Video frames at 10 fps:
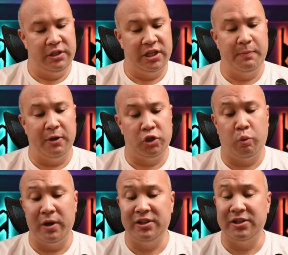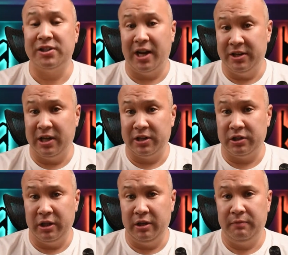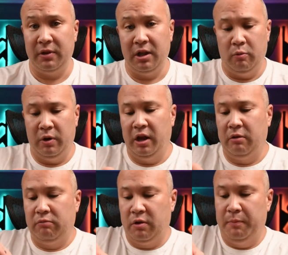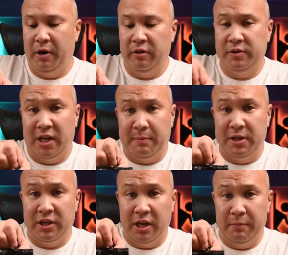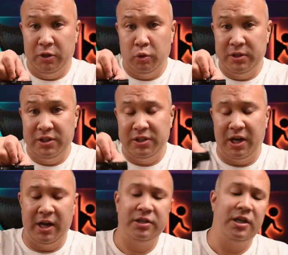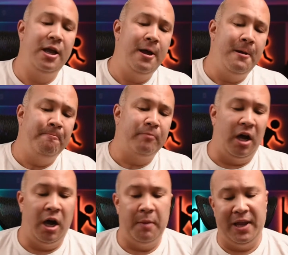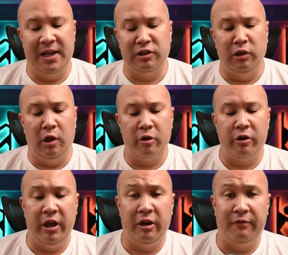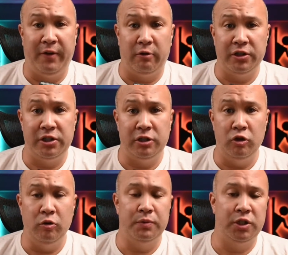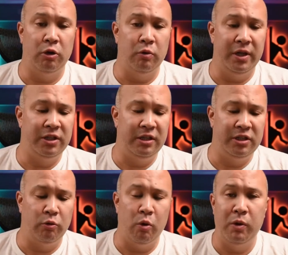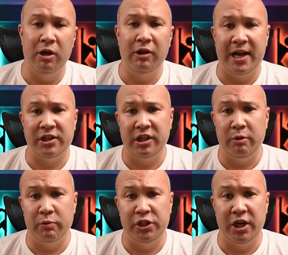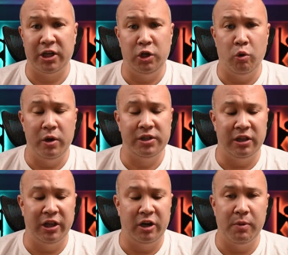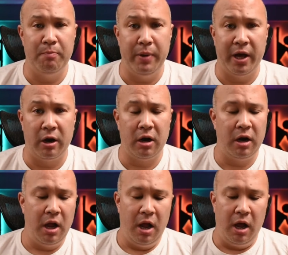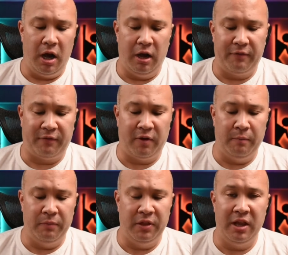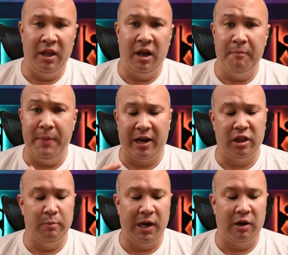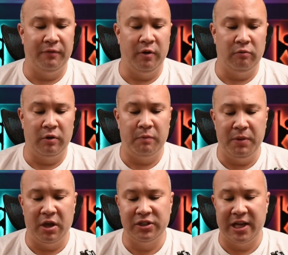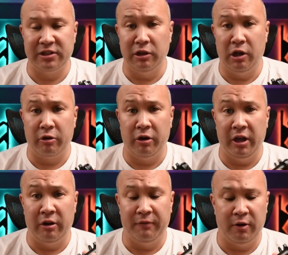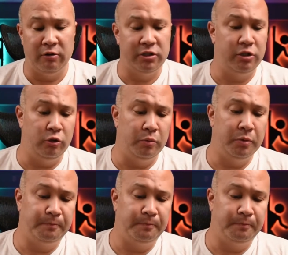about twice the size actually, when I compare them side by side, but twice the size. It has a longer interference tube, so it will actually reject noise a little bit better from the back of the microphone because it has a longer interference tube.